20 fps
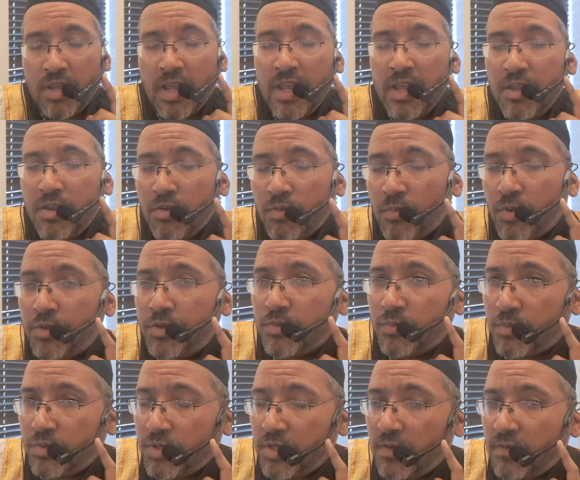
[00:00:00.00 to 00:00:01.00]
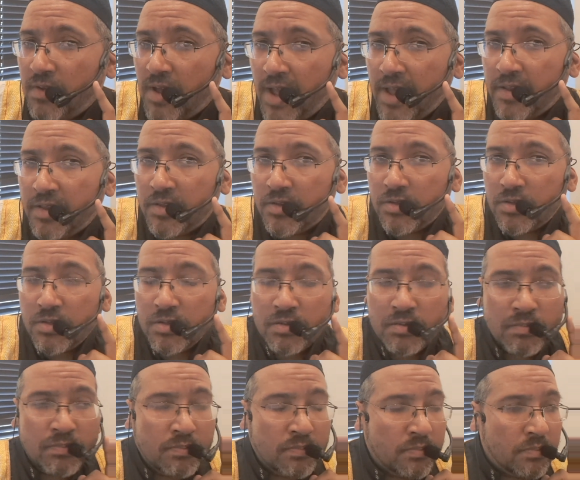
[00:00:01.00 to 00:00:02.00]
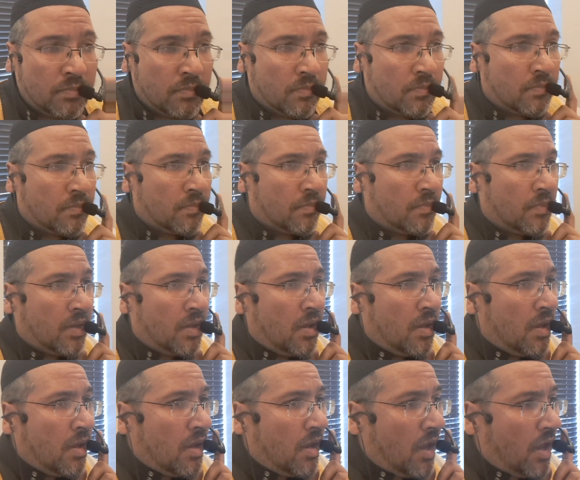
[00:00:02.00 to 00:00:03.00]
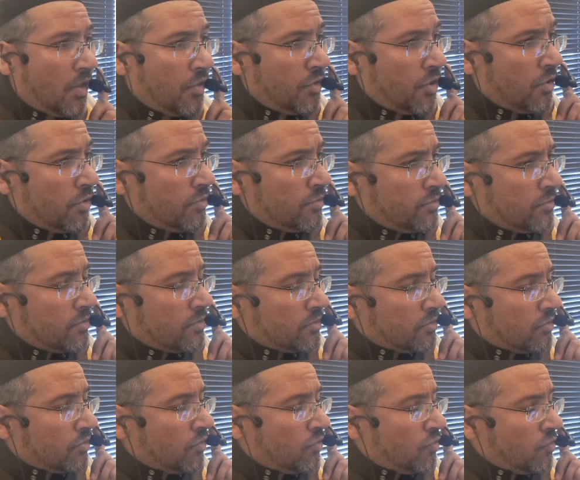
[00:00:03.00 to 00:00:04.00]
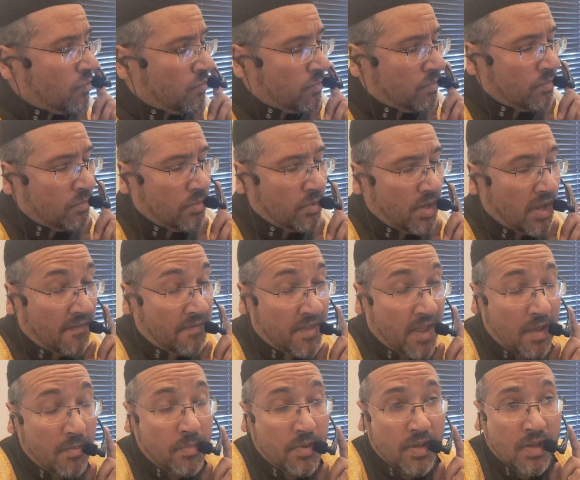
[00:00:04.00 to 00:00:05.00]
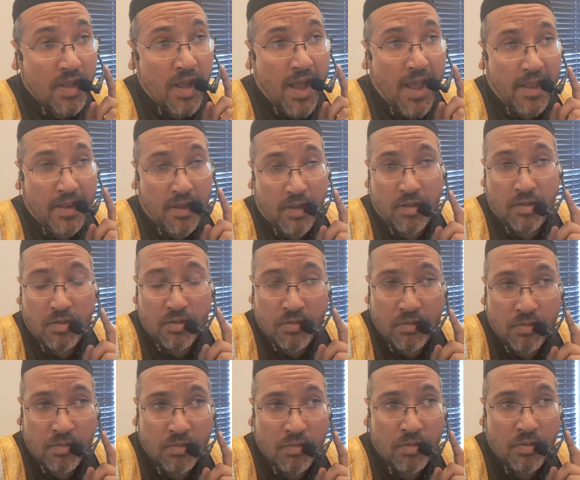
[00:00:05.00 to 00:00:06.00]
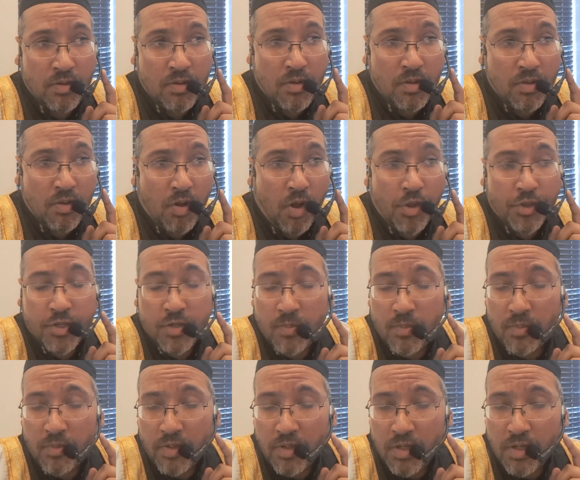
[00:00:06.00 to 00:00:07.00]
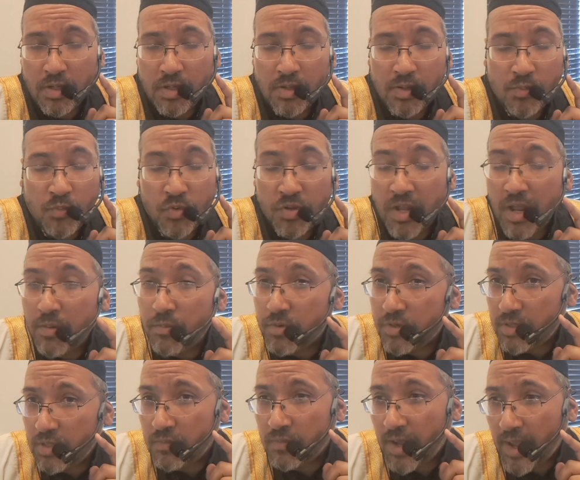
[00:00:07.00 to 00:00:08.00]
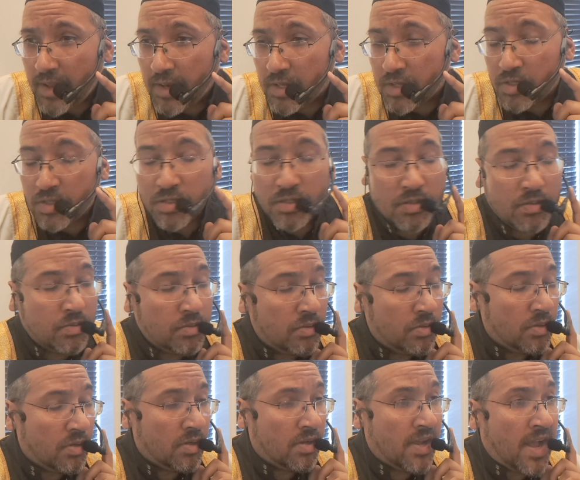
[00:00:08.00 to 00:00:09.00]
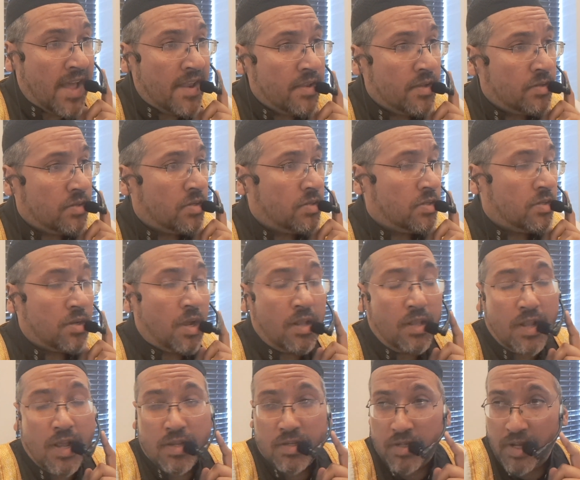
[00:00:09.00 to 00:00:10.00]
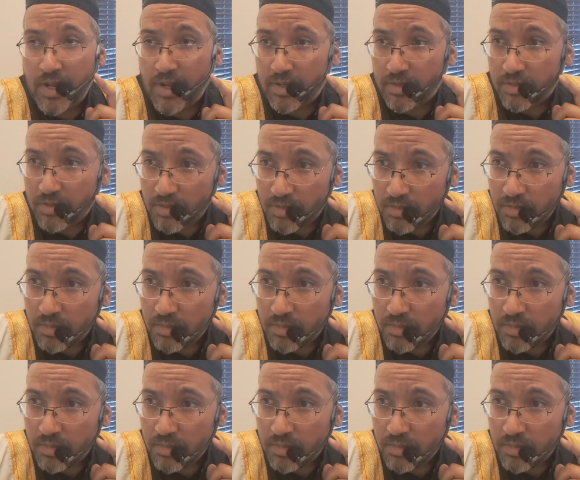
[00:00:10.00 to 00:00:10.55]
they are the ones who receive guidance, and those whom have not been guided ultimately will not receive guidance. Guidance is in Allah's hands,